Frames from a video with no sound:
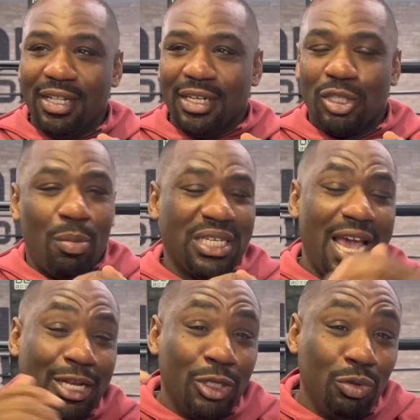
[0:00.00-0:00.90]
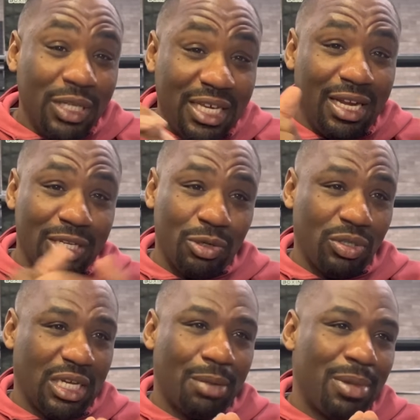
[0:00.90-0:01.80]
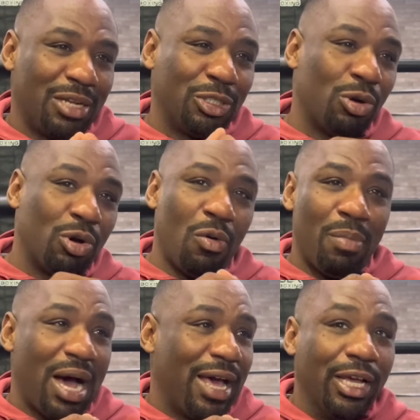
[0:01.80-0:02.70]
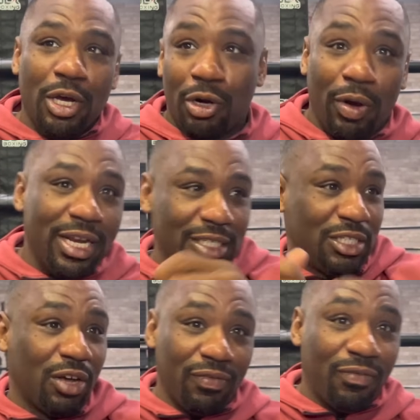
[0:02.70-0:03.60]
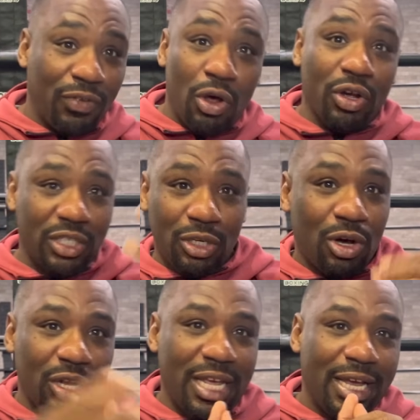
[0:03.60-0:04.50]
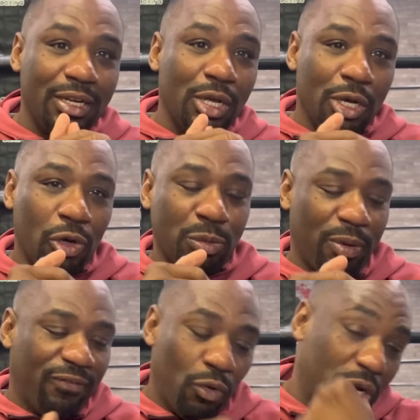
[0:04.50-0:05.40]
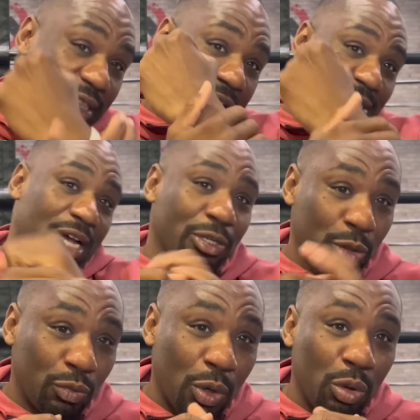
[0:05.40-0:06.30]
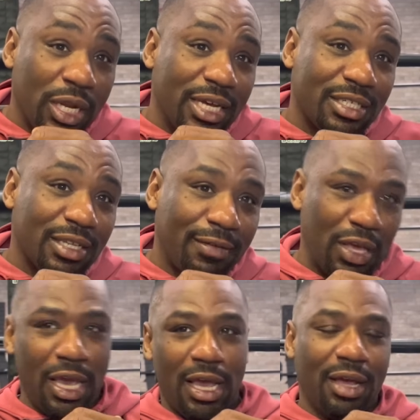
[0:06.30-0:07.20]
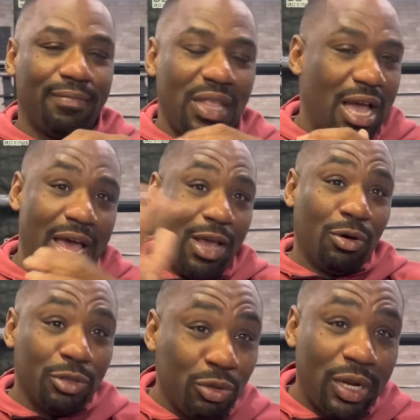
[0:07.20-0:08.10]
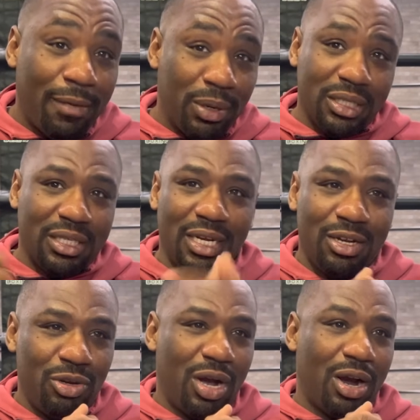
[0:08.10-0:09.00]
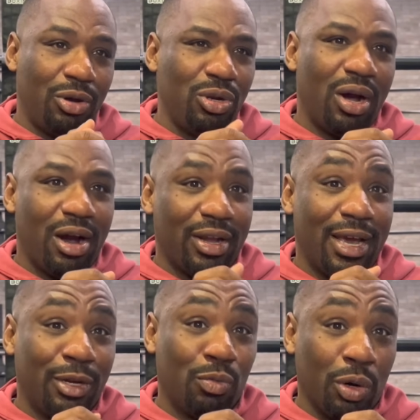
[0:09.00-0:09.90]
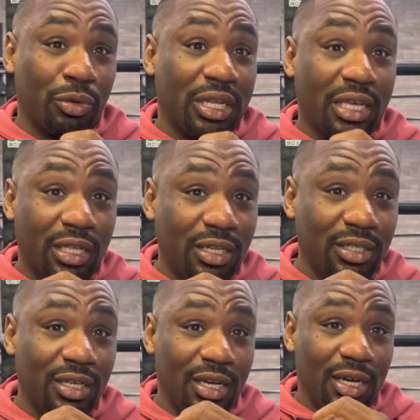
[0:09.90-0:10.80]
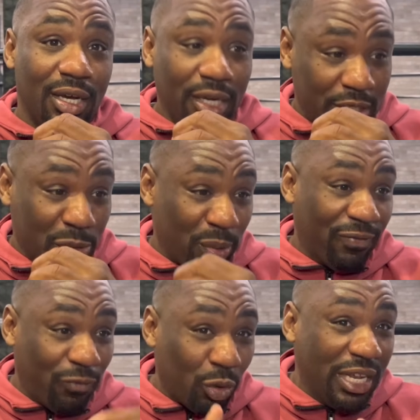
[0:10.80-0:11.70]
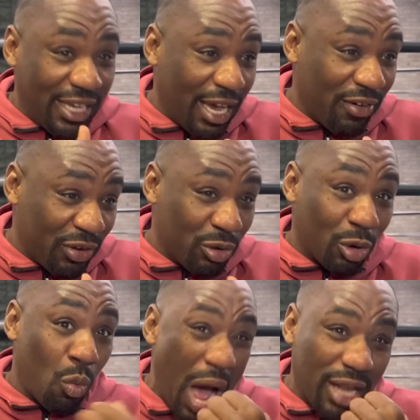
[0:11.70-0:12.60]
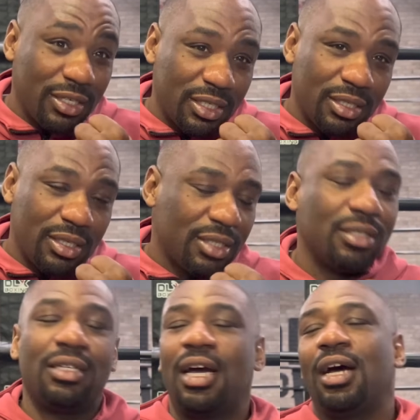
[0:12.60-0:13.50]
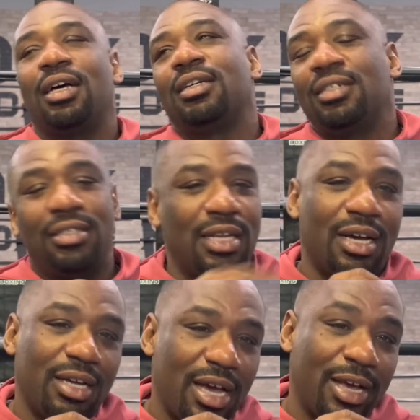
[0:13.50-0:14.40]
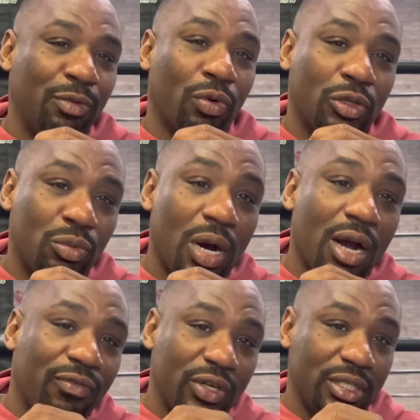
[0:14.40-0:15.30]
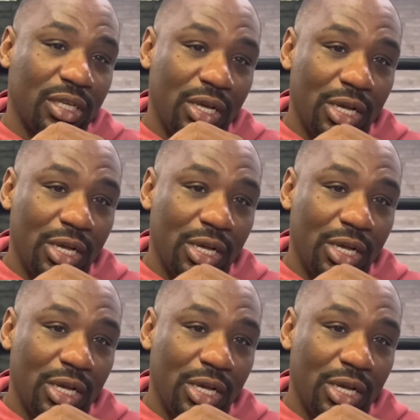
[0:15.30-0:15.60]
So much I had to do to get it. So it's like, I'm not just going to go buy crazy stuff and floss and all that. Go spend $40,000 on a Rolex. Like, yeah, I ain't going to do that. Because it's like, you know how hard I had to work to get this? To spend 40K of it on a watch? Nah. I had to work too hard for this.